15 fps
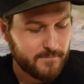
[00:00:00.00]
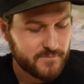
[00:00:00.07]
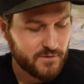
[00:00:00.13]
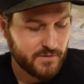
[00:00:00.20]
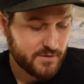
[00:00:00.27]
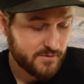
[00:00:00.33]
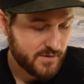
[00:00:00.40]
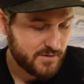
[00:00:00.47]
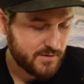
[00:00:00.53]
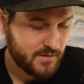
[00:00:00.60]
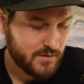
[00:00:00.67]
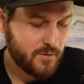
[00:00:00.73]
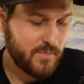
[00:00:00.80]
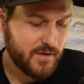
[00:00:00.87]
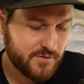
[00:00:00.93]
So it
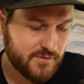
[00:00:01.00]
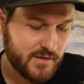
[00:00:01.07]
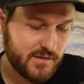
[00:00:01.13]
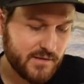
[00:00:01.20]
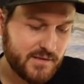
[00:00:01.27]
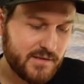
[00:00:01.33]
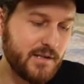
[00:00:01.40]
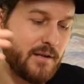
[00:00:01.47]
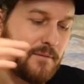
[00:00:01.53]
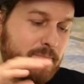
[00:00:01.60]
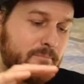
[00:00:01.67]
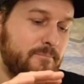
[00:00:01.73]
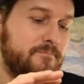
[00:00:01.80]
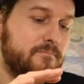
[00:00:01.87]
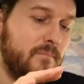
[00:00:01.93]
could be interesting to see.
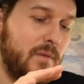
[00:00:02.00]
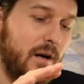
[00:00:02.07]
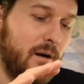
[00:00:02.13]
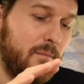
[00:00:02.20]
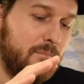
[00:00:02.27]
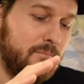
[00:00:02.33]
I